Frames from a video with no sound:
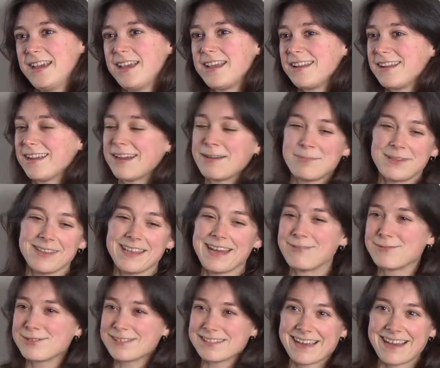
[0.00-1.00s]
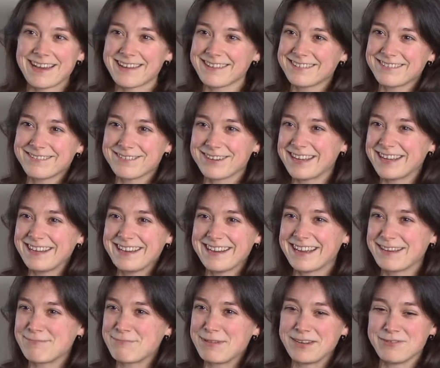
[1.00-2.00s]
And I mean, that was that, right?
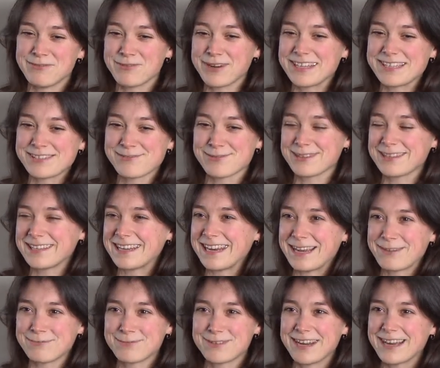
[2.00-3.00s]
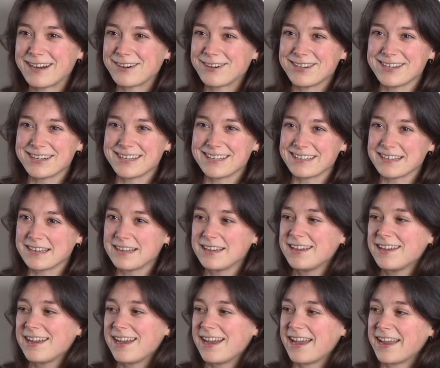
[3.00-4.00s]
I made friends within half an hour, and
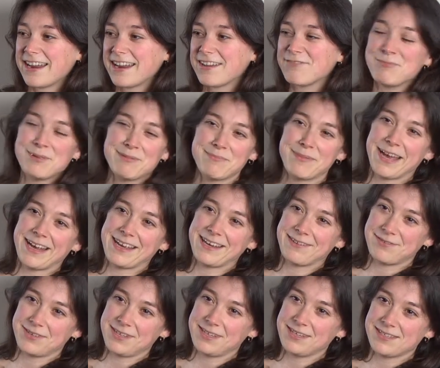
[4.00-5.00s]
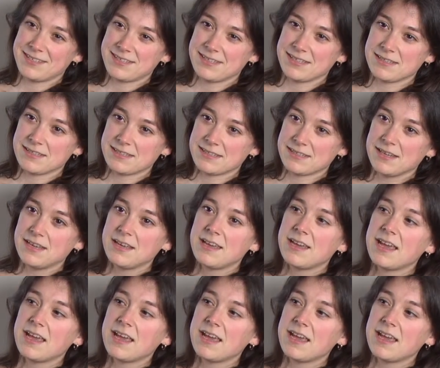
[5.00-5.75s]
I've been back every year since.